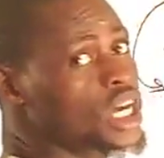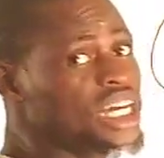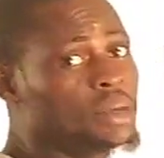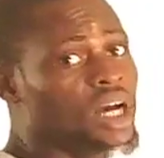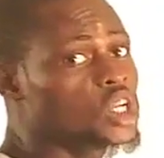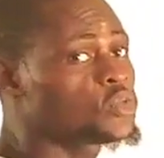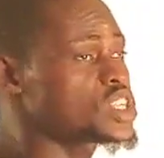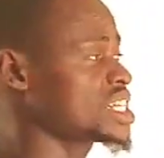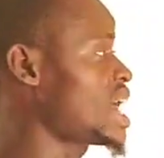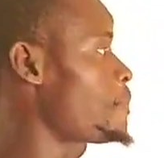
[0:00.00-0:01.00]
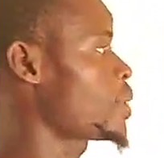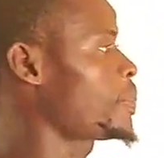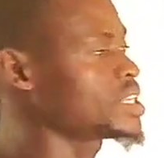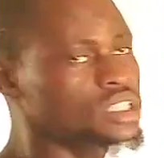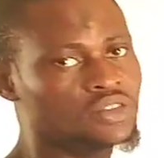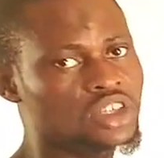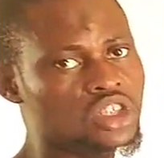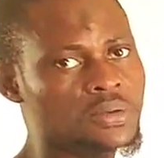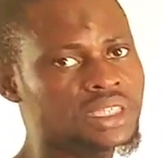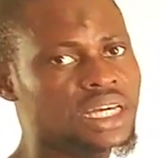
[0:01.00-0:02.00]
talking about the physical property of the
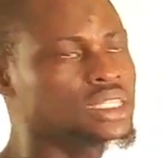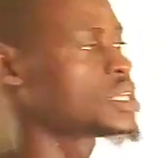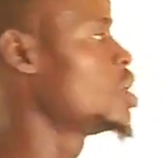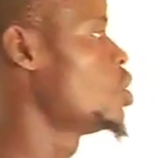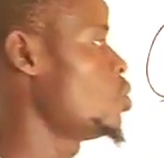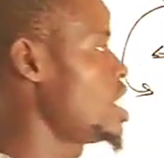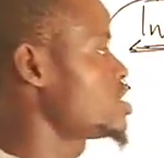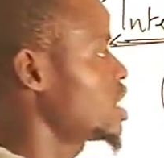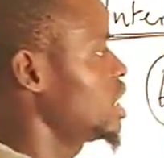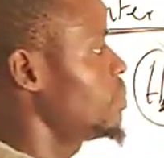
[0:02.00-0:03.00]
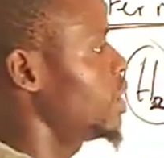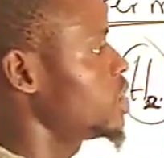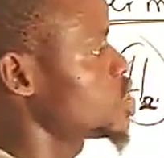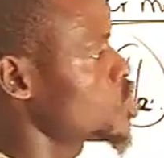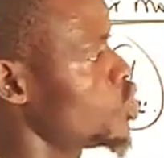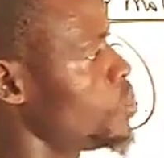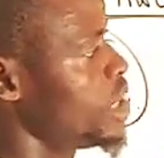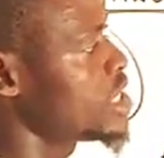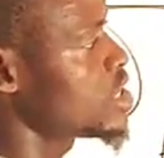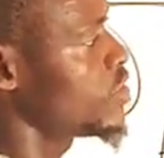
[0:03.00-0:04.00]
substance, we are talking about the
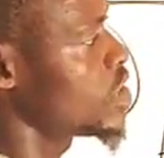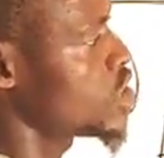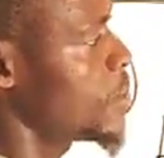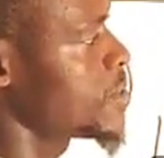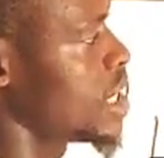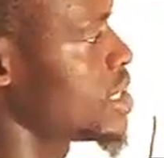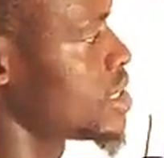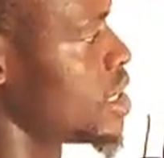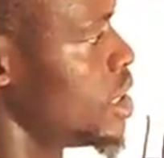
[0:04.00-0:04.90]
solubility of the substance,